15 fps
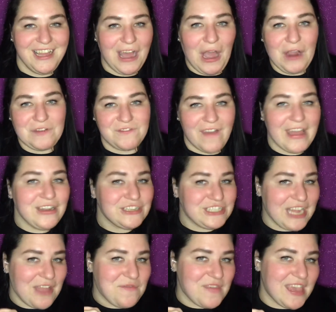our final
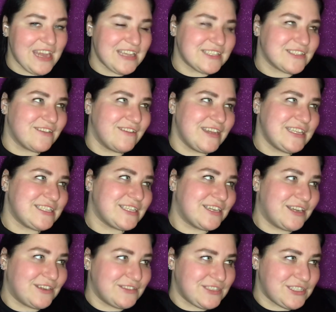champion is going to
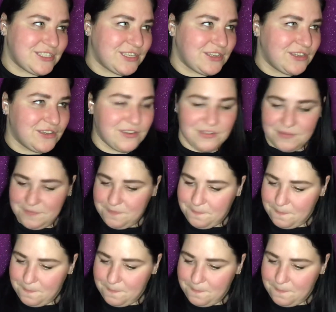go to,